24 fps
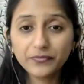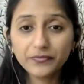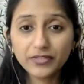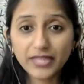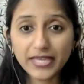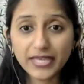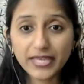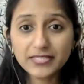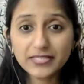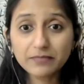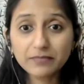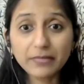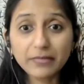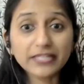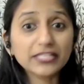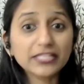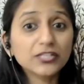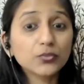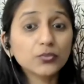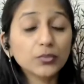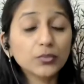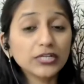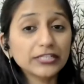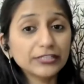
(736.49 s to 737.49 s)
Yes, but
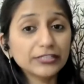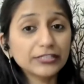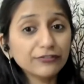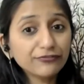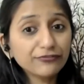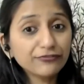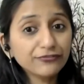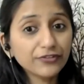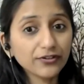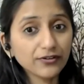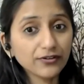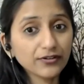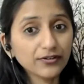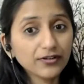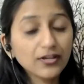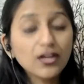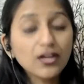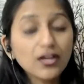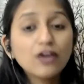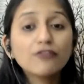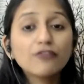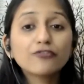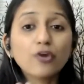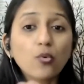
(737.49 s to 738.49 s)
it will differ
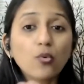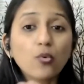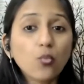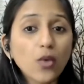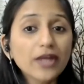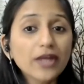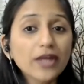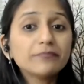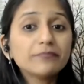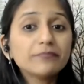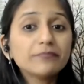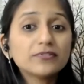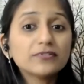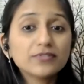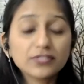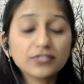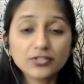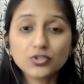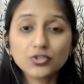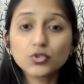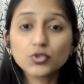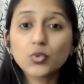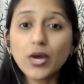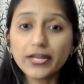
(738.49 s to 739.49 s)
from one
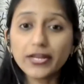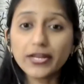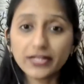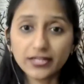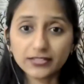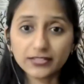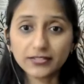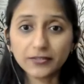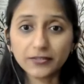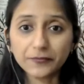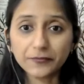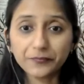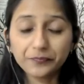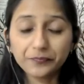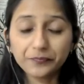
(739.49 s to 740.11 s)
person to another.